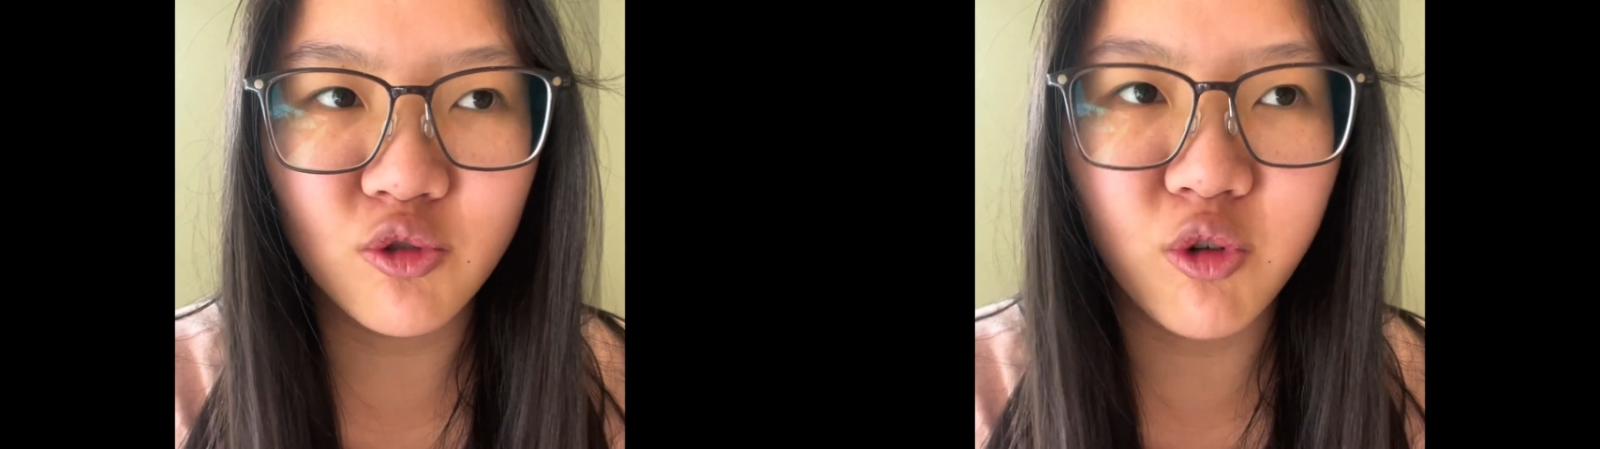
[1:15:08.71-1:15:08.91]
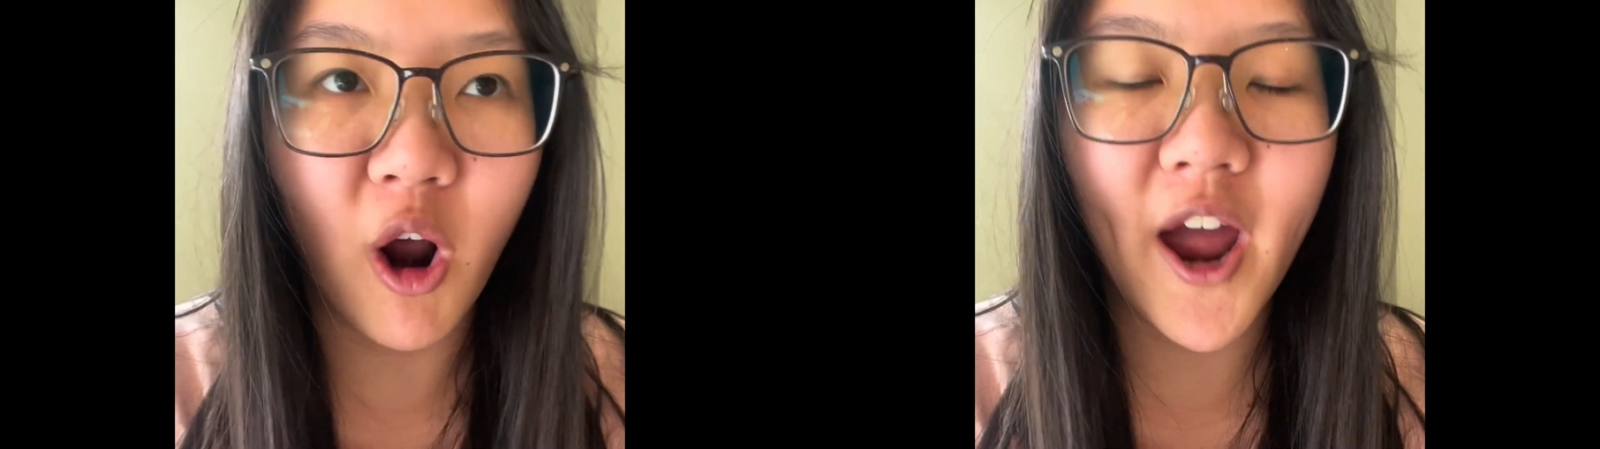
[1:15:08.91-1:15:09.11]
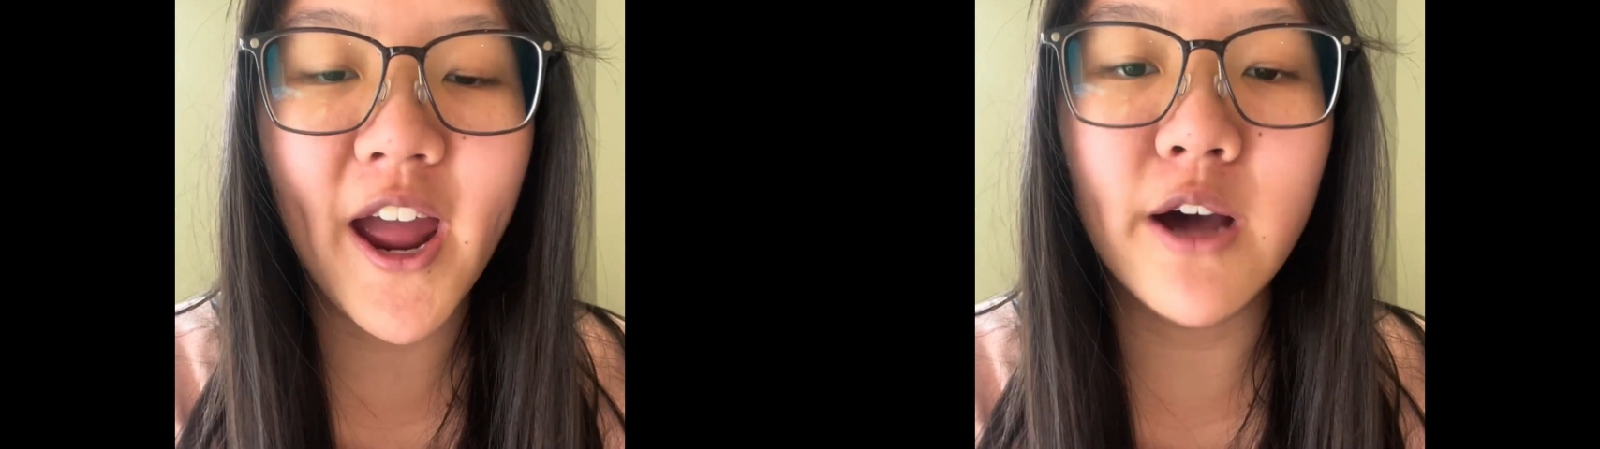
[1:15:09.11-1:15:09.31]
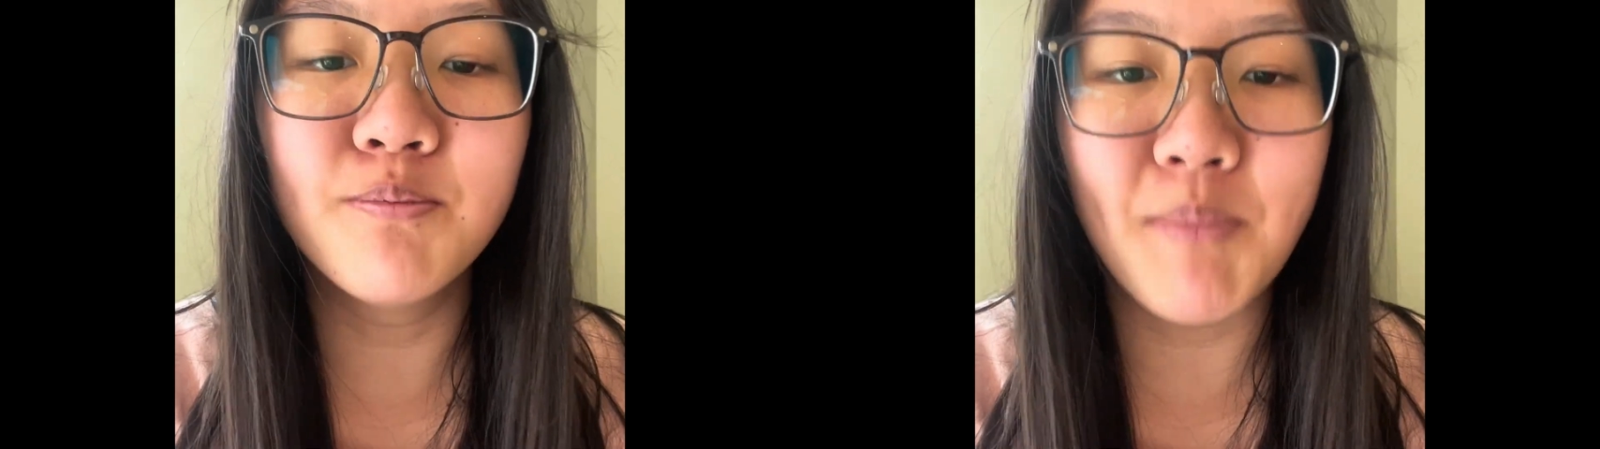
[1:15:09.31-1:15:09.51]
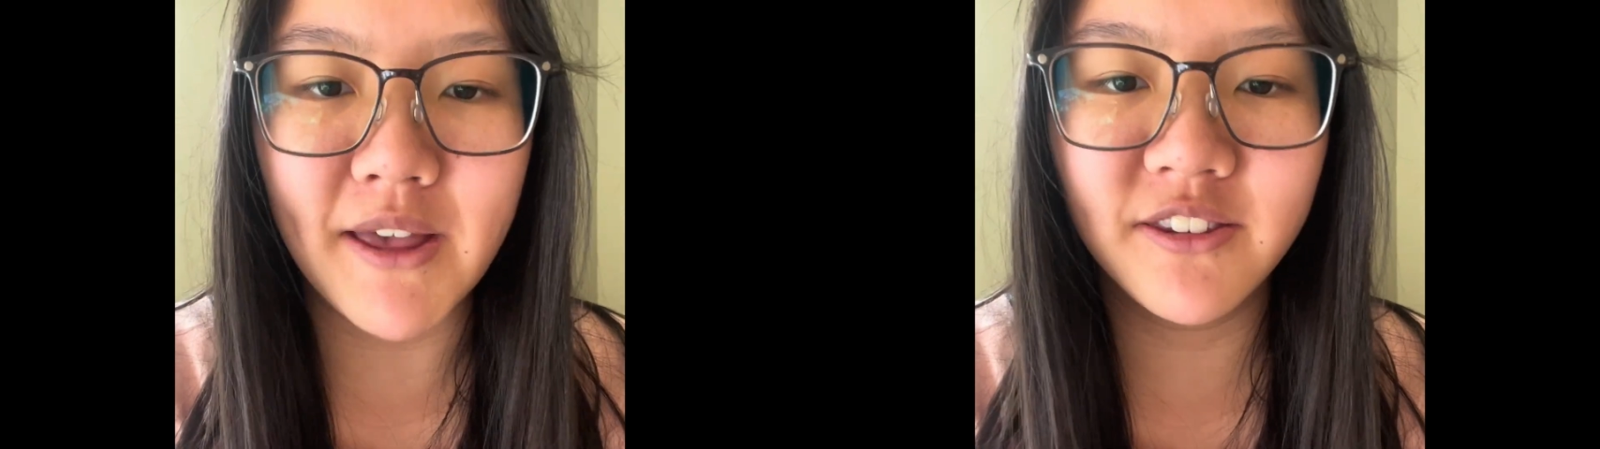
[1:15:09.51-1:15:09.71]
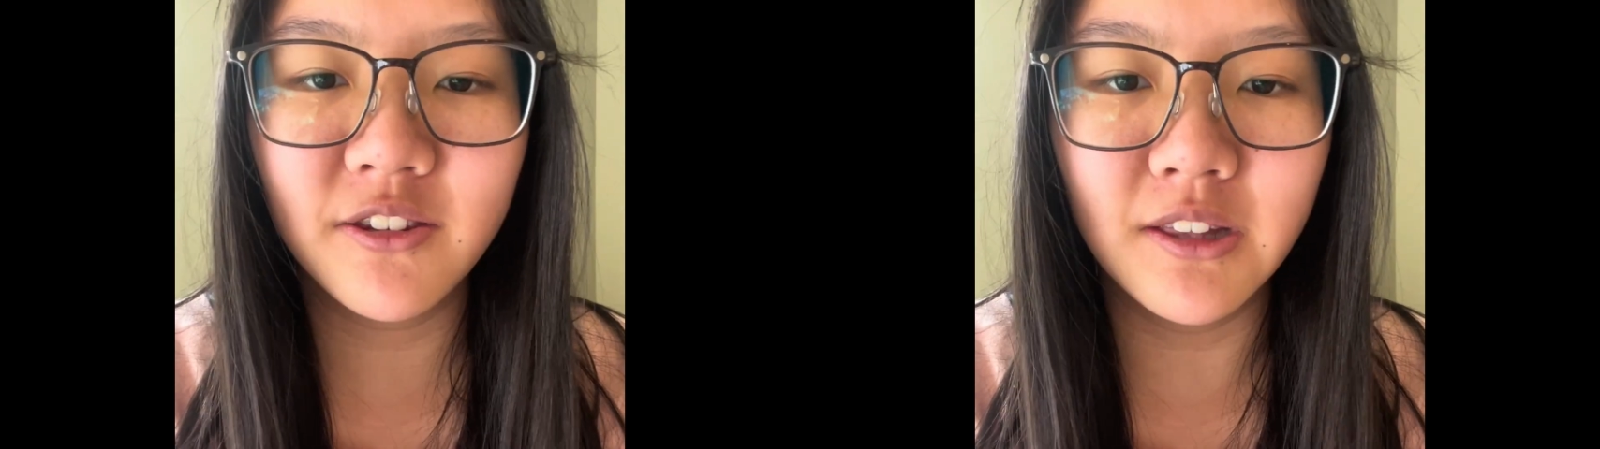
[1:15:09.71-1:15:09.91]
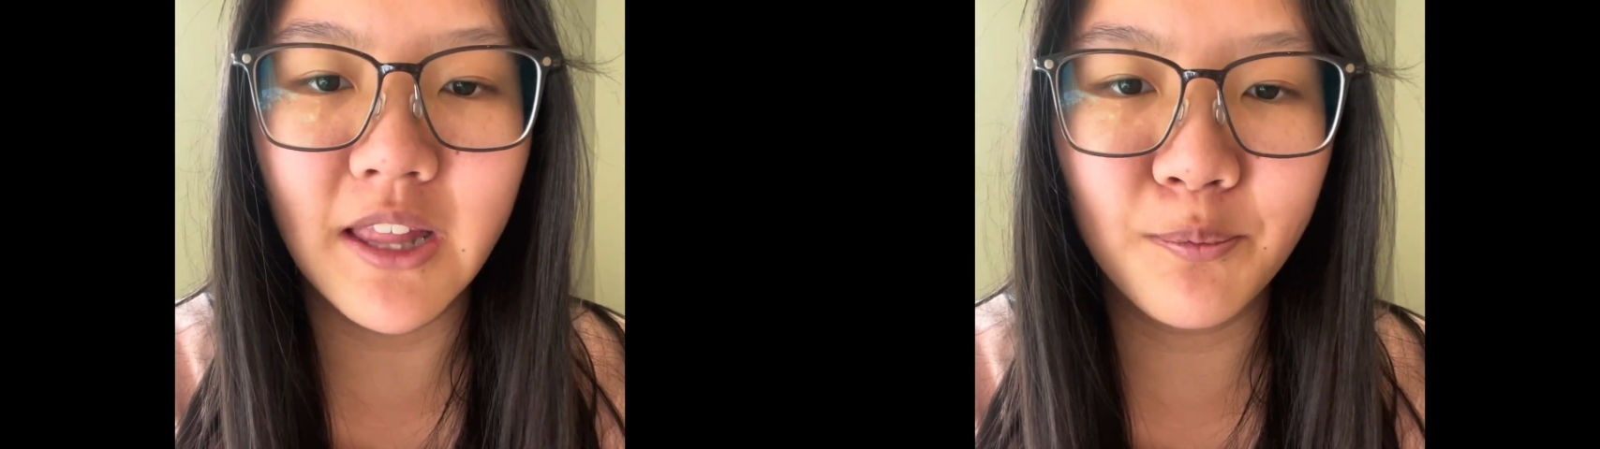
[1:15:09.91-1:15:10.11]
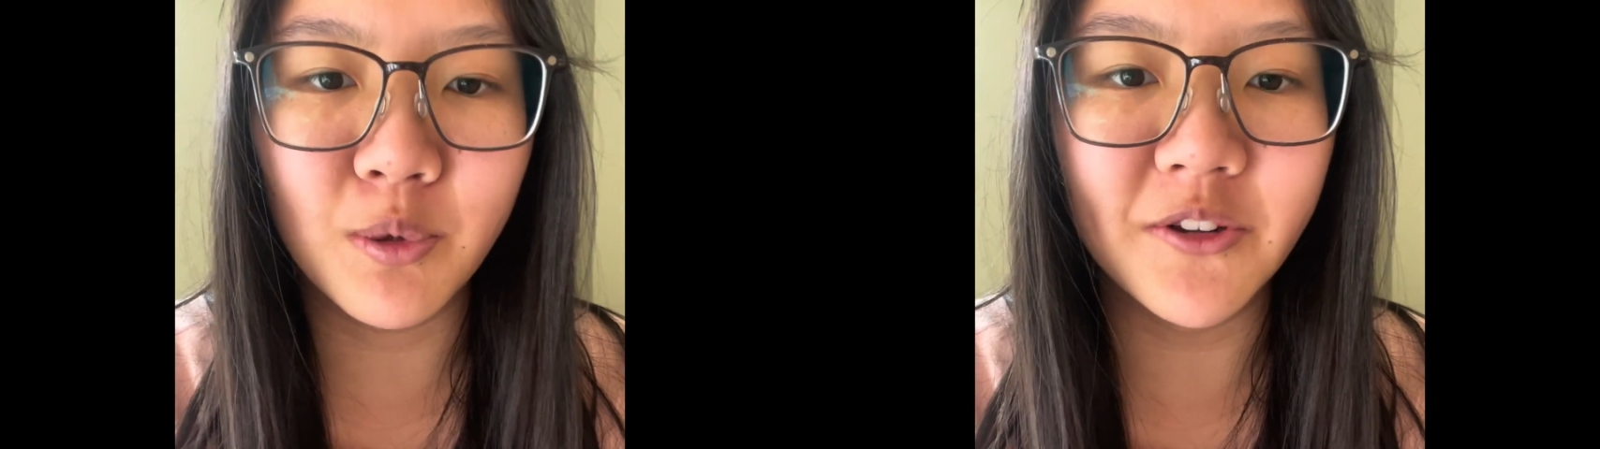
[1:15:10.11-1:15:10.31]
try our best to live